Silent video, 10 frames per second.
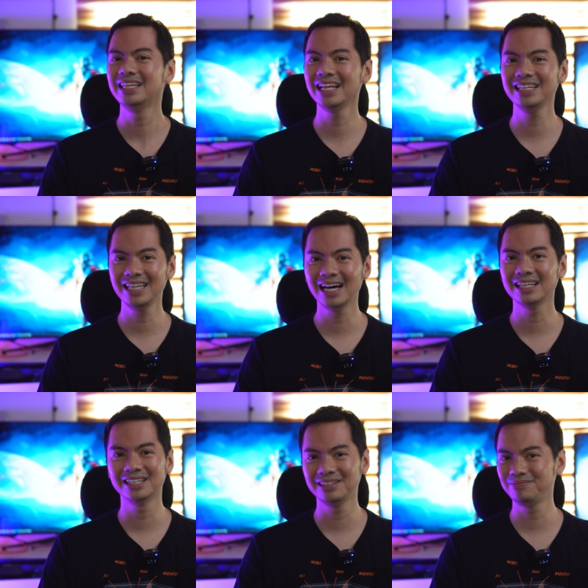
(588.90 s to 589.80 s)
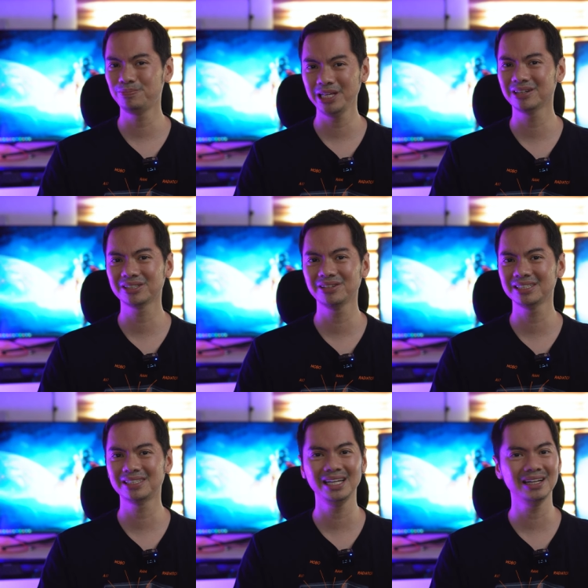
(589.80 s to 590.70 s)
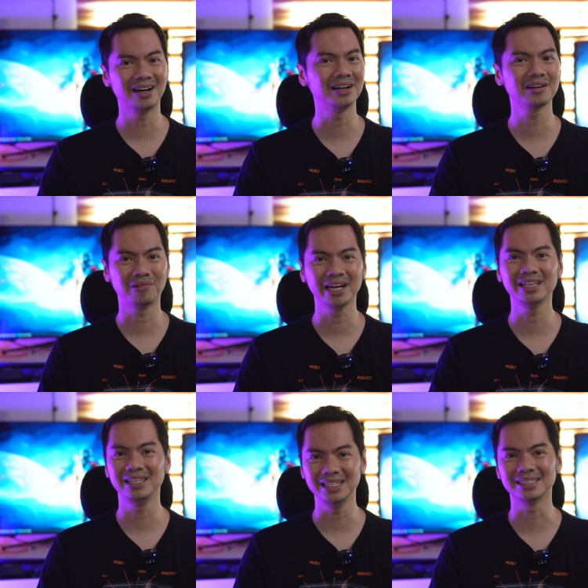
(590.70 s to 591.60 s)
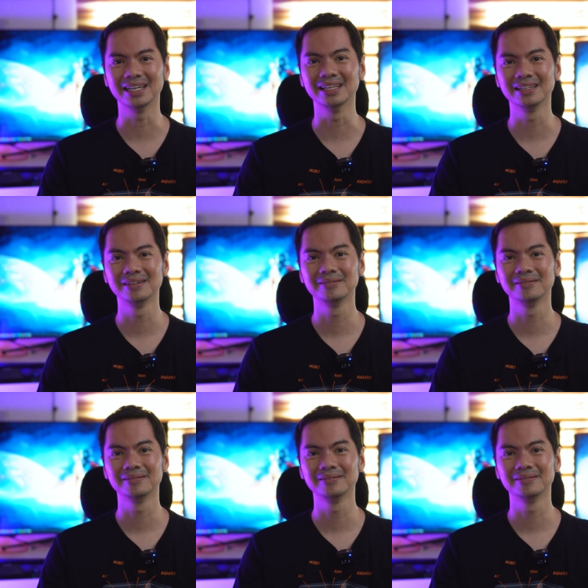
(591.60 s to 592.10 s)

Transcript: then yeah, the speakers on this thing are quite decent.